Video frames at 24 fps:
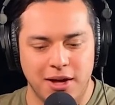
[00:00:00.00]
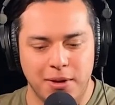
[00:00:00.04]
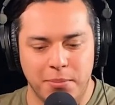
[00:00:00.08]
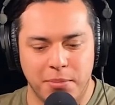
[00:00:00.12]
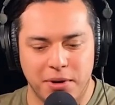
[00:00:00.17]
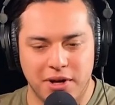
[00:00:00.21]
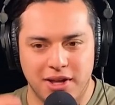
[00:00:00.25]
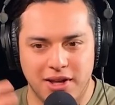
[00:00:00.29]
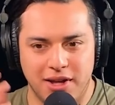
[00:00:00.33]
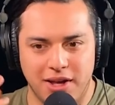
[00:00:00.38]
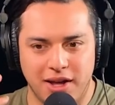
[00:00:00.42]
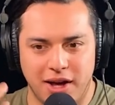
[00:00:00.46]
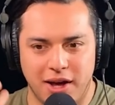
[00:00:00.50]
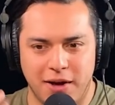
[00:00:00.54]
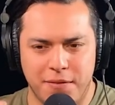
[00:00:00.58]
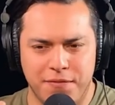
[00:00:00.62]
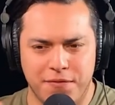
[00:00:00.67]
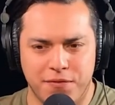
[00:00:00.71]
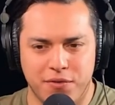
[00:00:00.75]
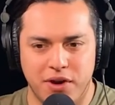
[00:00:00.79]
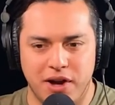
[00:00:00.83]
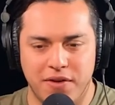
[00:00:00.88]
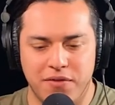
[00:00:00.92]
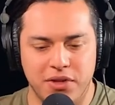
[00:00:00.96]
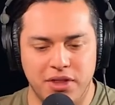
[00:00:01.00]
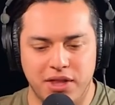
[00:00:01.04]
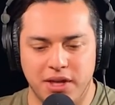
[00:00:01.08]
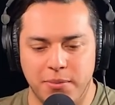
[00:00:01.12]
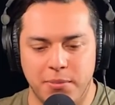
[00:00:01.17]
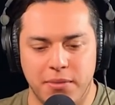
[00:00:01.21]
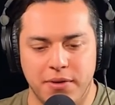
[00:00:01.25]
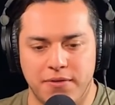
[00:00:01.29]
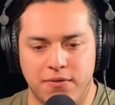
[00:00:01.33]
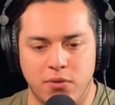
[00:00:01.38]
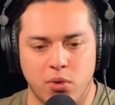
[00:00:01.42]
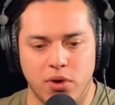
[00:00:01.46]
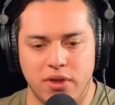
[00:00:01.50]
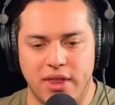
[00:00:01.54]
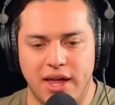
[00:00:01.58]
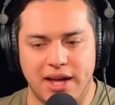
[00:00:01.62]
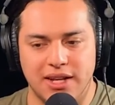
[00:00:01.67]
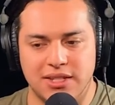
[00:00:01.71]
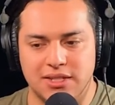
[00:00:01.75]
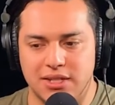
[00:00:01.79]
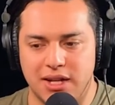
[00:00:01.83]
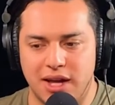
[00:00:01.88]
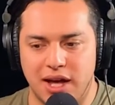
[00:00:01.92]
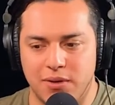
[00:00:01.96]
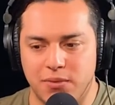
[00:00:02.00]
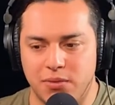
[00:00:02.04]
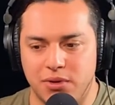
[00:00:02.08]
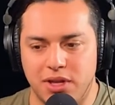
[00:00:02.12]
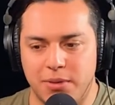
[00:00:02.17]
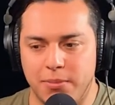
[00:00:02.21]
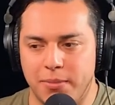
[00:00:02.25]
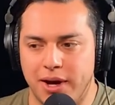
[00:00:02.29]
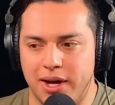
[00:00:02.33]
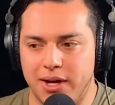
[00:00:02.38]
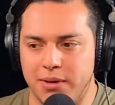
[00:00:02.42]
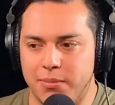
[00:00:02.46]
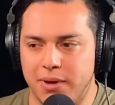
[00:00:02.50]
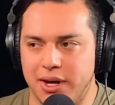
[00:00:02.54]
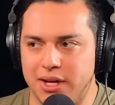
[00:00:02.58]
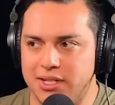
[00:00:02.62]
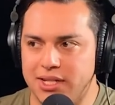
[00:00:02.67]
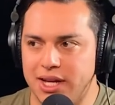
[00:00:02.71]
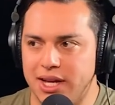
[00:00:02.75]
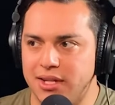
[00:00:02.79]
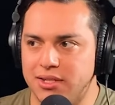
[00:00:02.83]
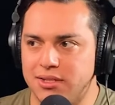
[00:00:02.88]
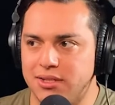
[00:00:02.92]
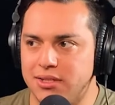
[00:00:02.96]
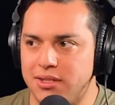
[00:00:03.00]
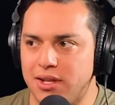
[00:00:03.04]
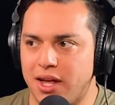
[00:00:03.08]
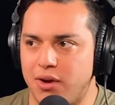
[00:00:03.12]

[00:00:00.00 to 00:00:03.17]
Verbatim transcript: But up for everything before that, it's not really my, my taste.